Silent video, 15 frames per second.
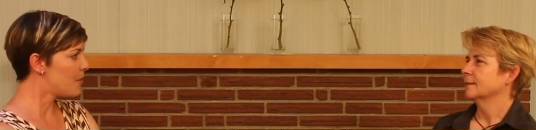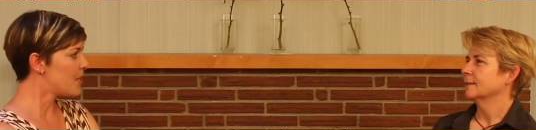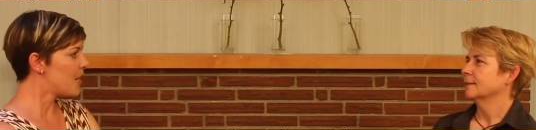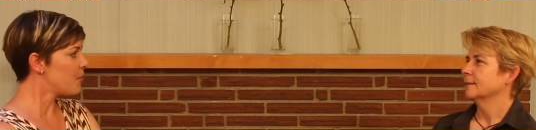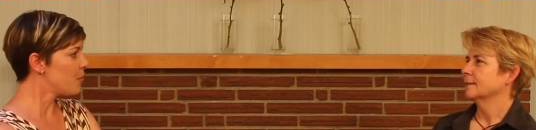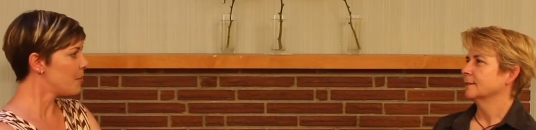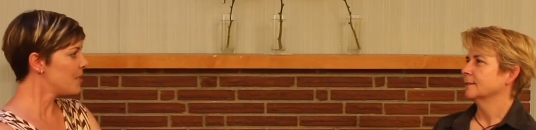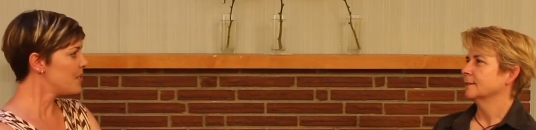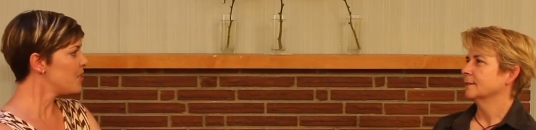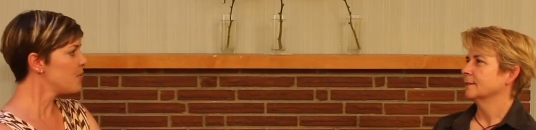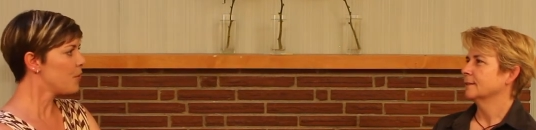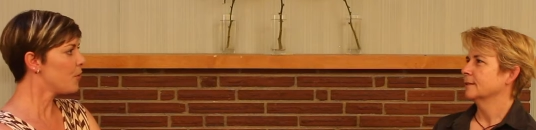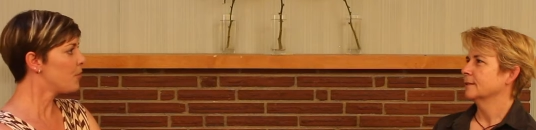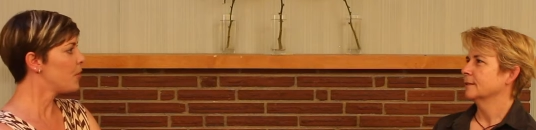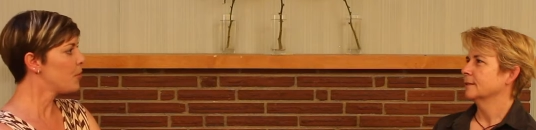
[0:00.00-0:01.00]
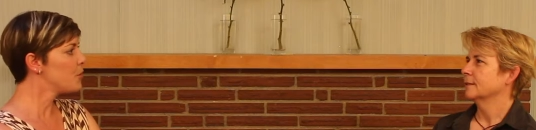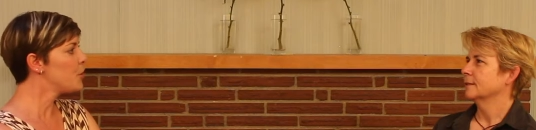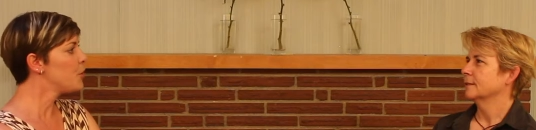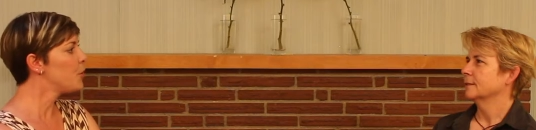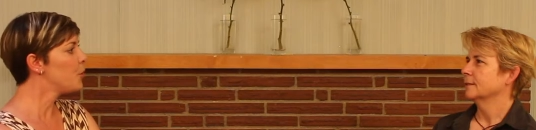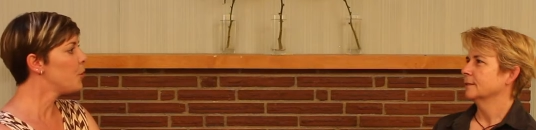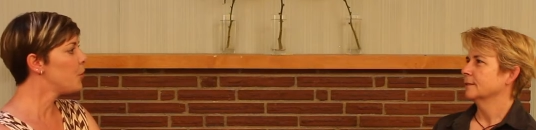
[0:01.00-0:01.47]
Speaker 1: podiatry business for
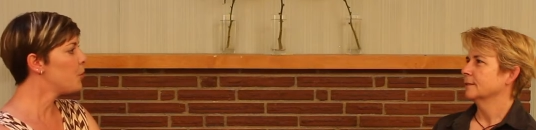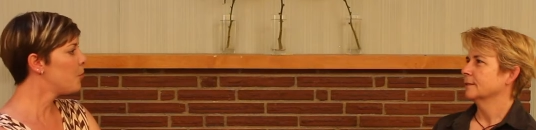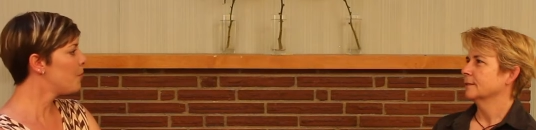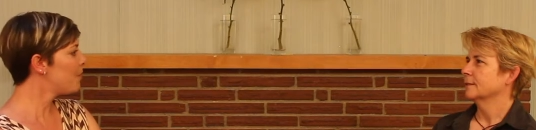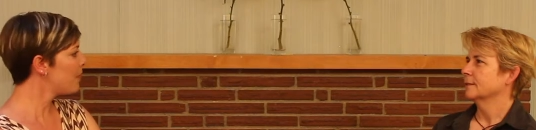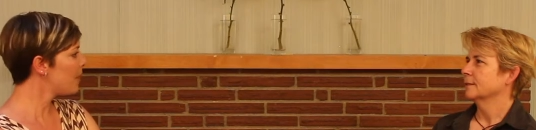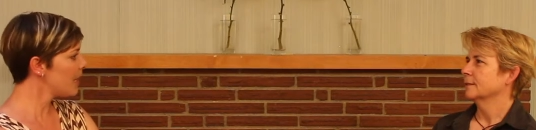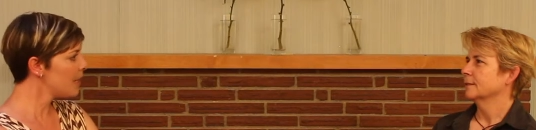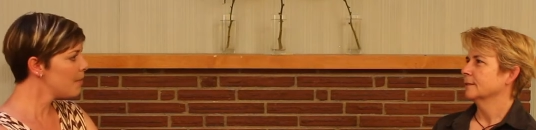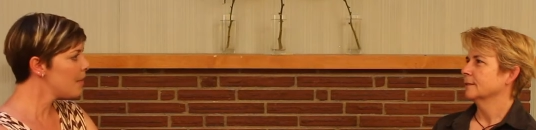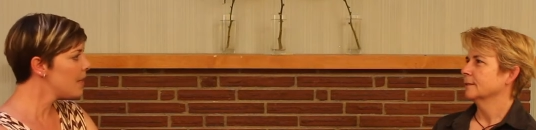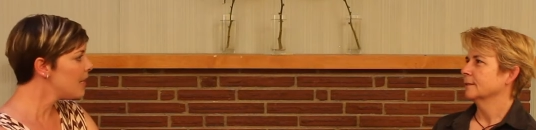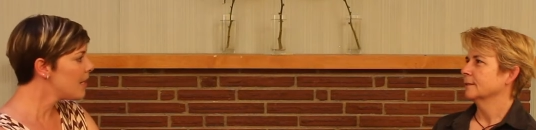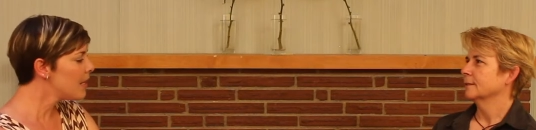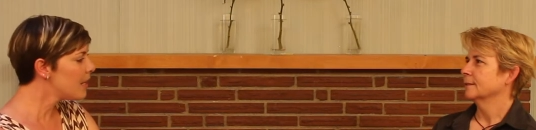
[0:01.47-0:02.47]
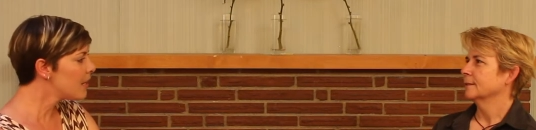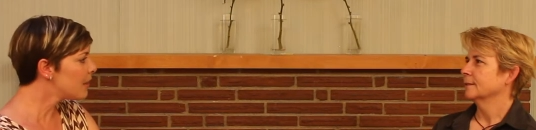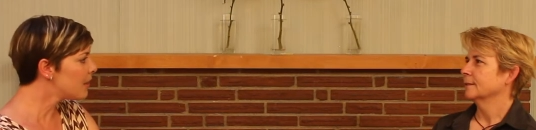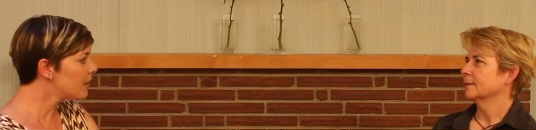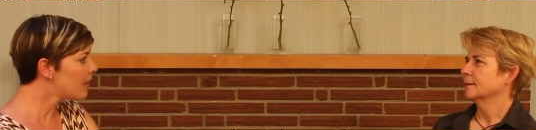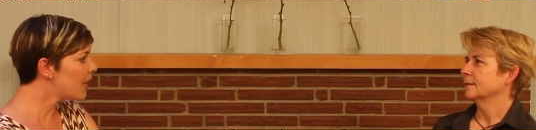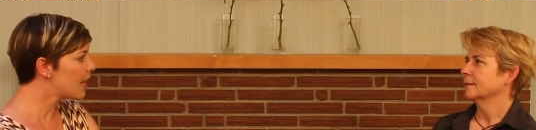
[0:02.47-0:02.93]
folks who might be needing
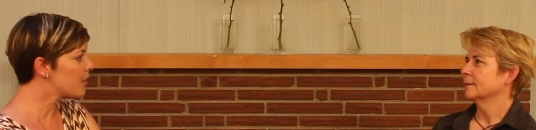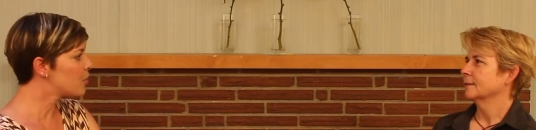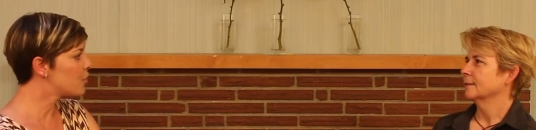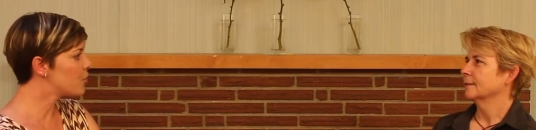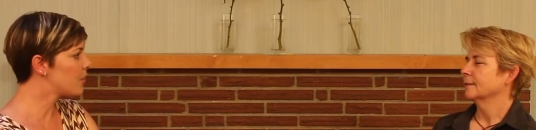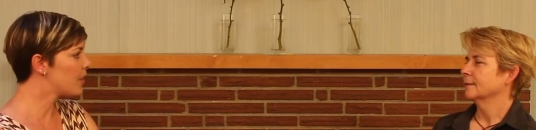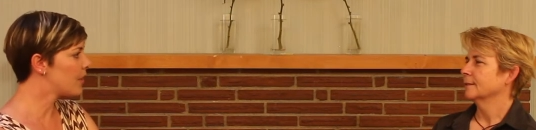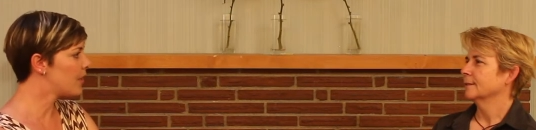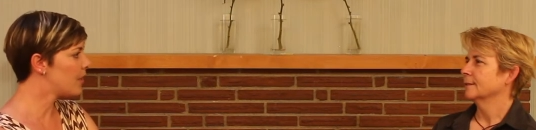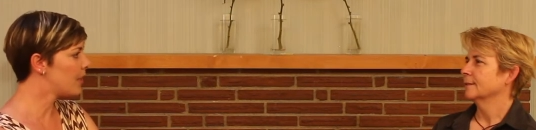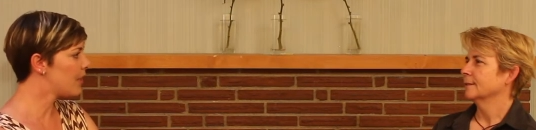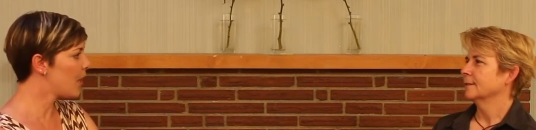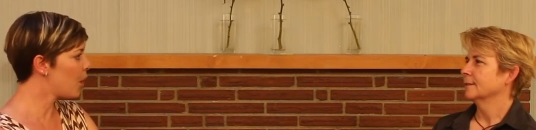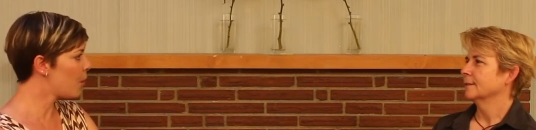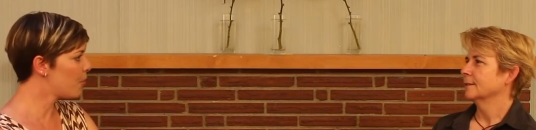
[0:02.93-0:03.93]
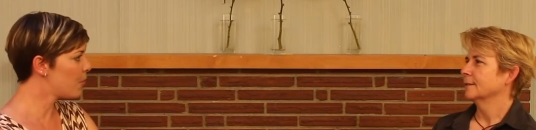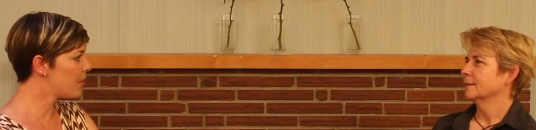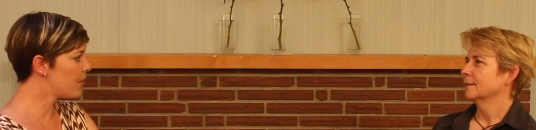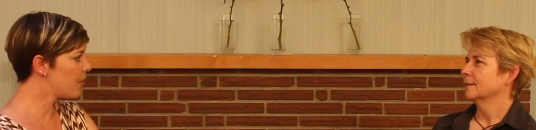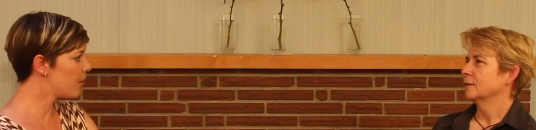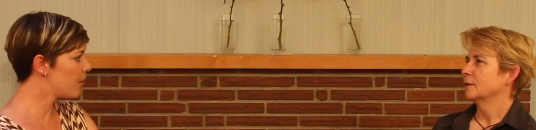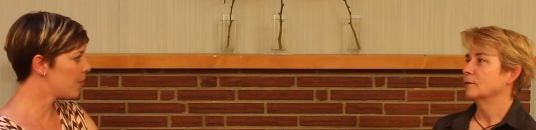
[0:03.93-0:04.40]
a little extra help
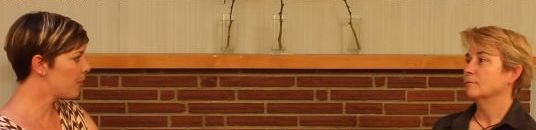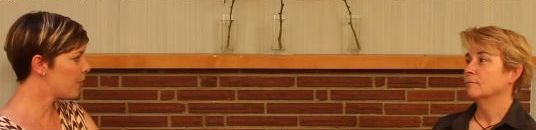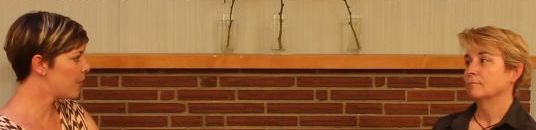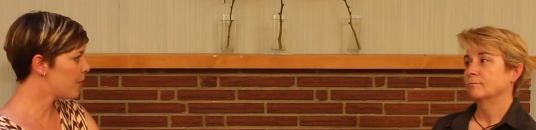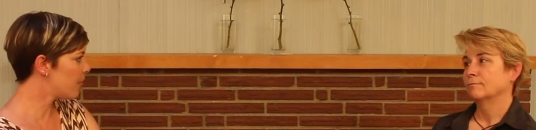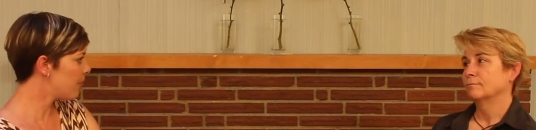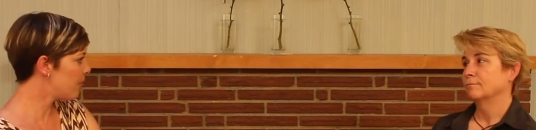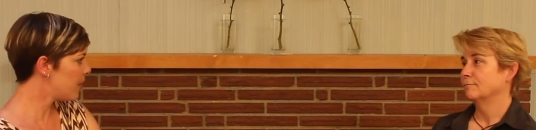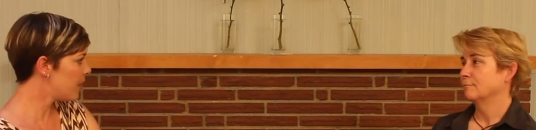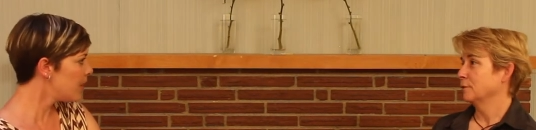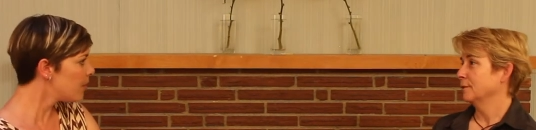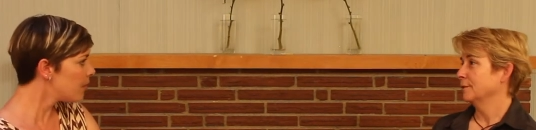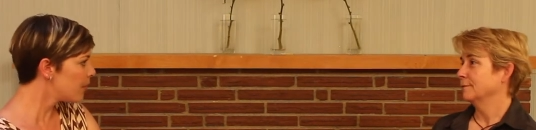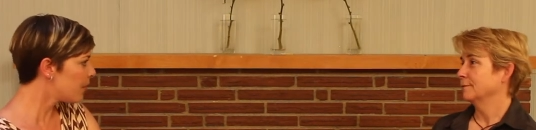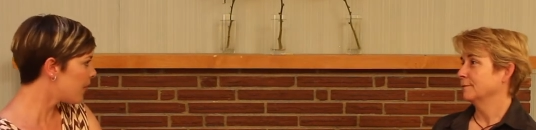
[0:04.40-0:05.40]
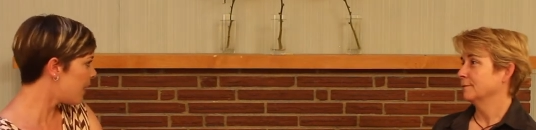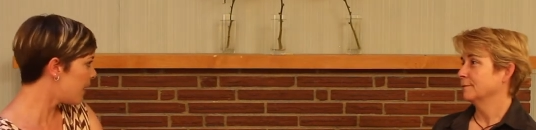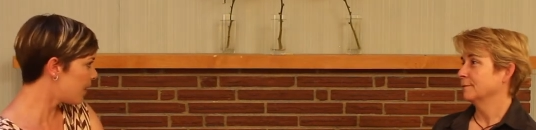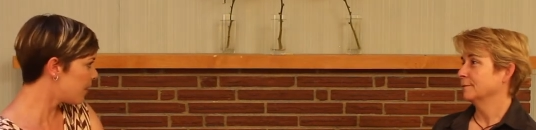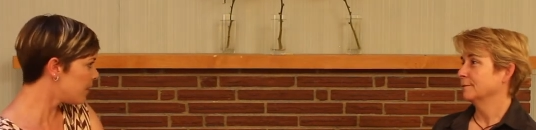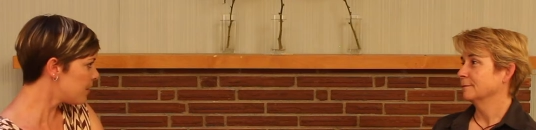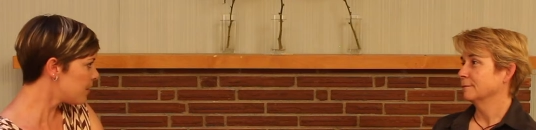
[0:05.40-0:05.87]
with their with their feet or their
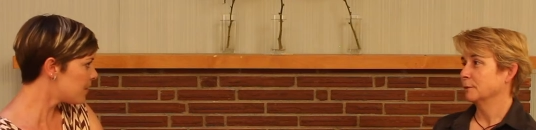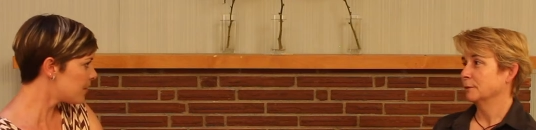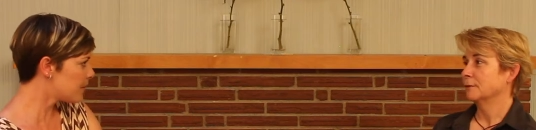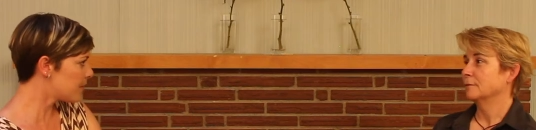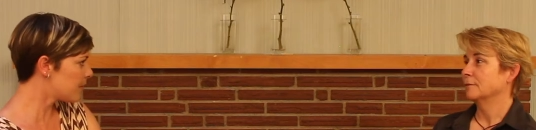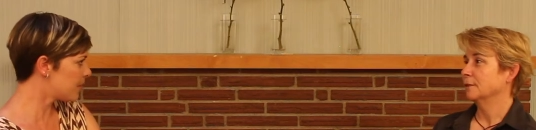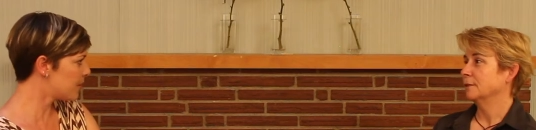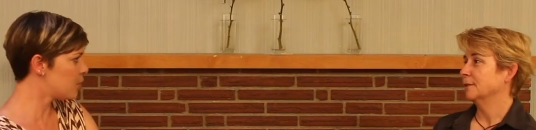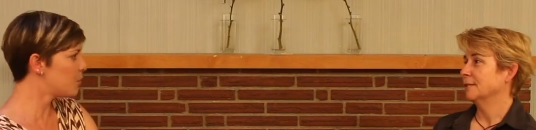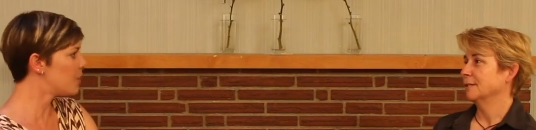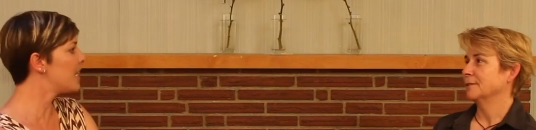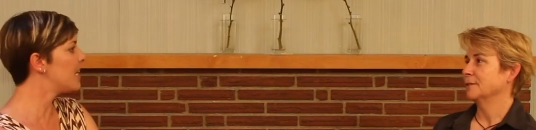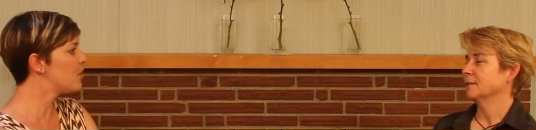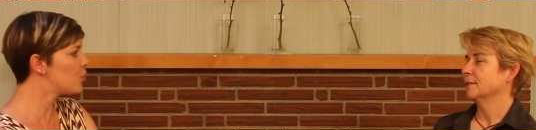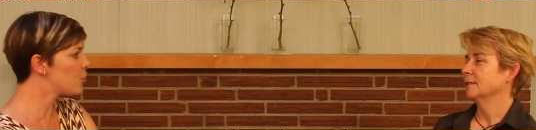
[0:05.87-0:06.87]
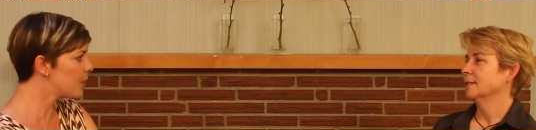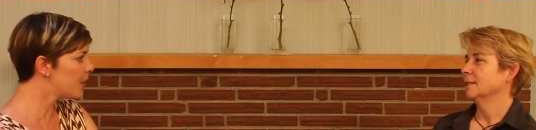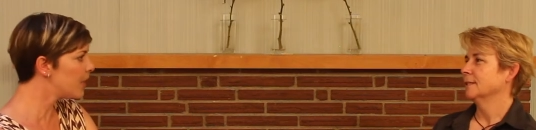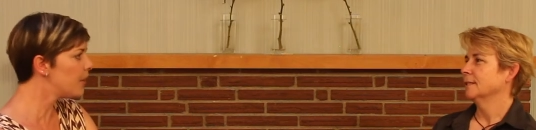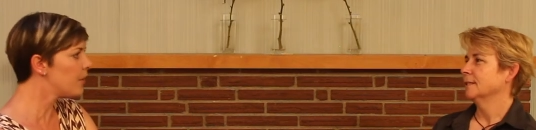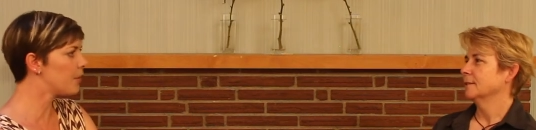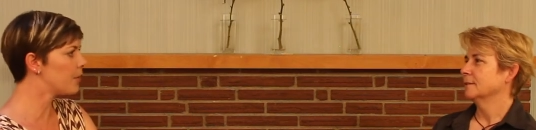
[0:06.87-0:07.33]
ankles due to
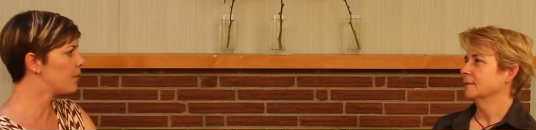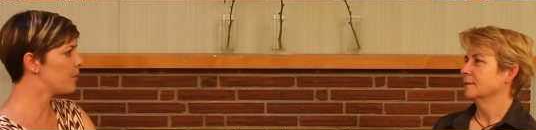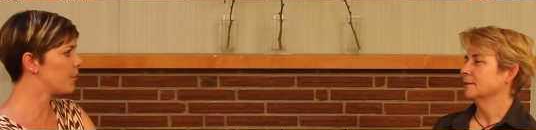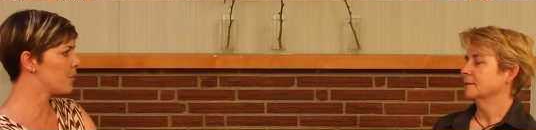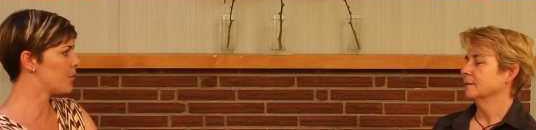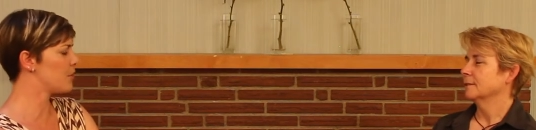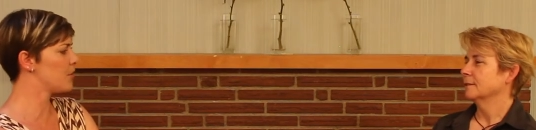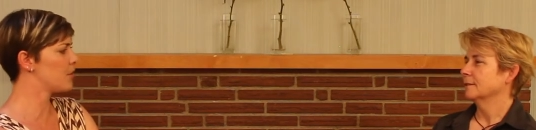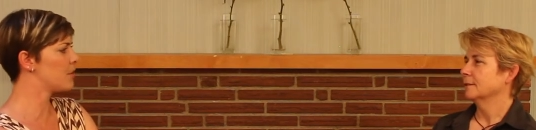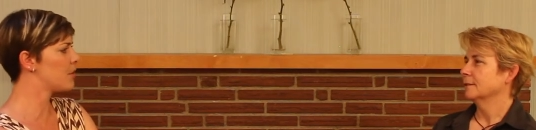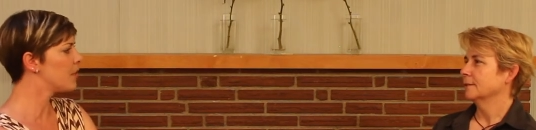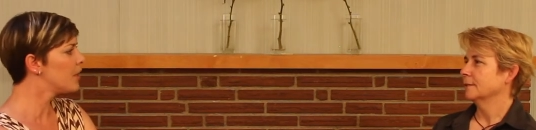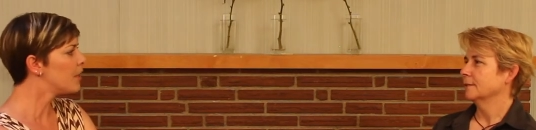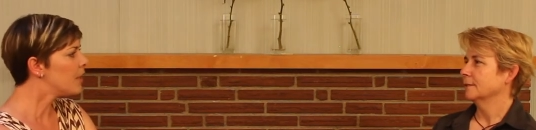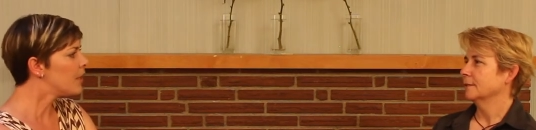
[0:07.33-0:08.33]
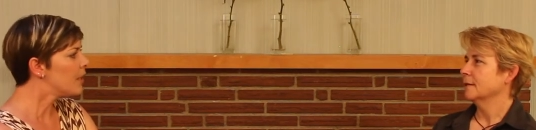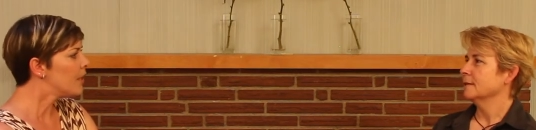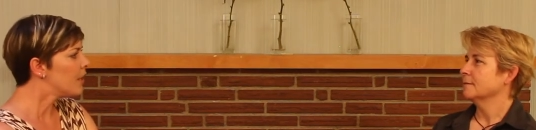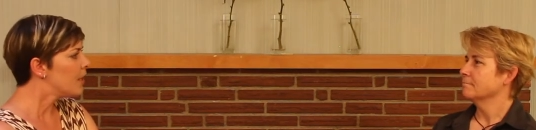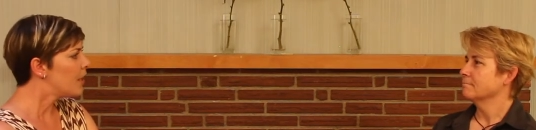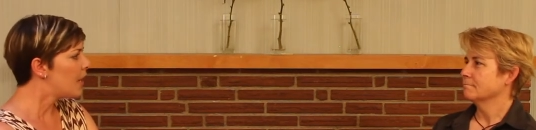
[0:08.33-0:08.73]
injury or or just yeah.